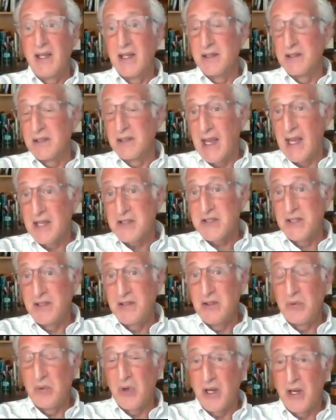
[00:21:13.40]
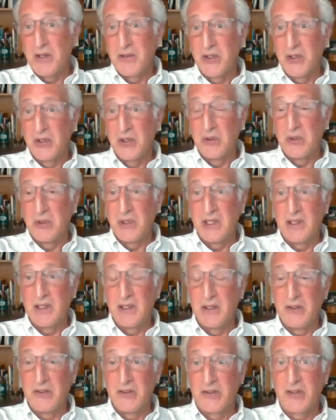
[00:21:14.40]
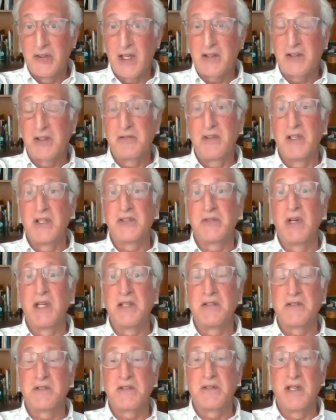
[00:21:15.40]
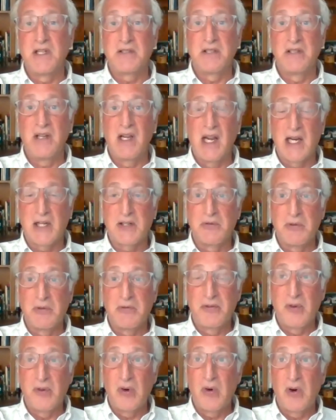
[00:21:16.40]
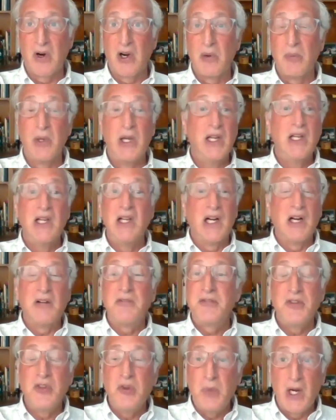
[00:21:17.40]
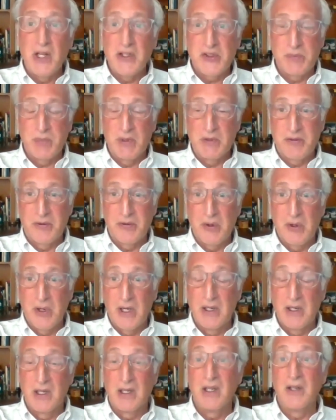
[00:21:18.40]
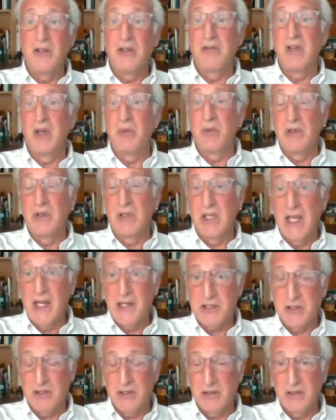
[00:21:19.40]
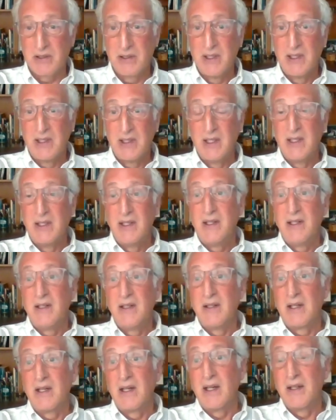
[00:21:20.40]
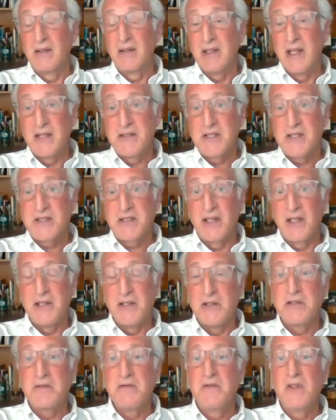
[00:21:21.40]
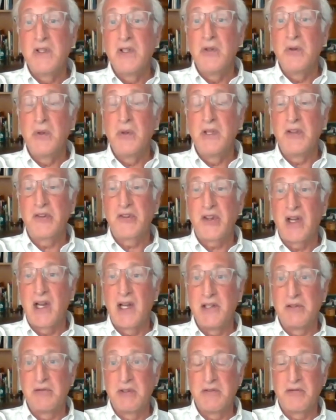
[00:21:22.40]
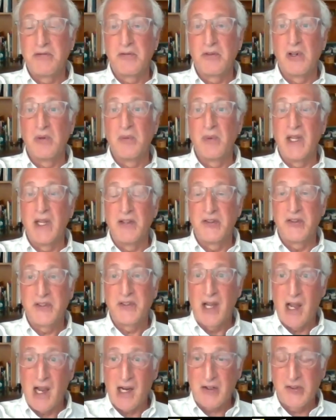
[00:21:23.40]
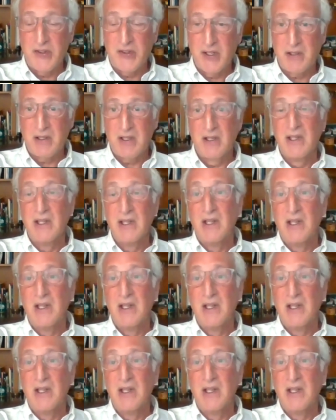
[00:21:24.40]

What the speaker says: And the last thing you want to do is Sex Offense Registration Act reform a few months before a November election. Legislators view this kind of reform as toxic,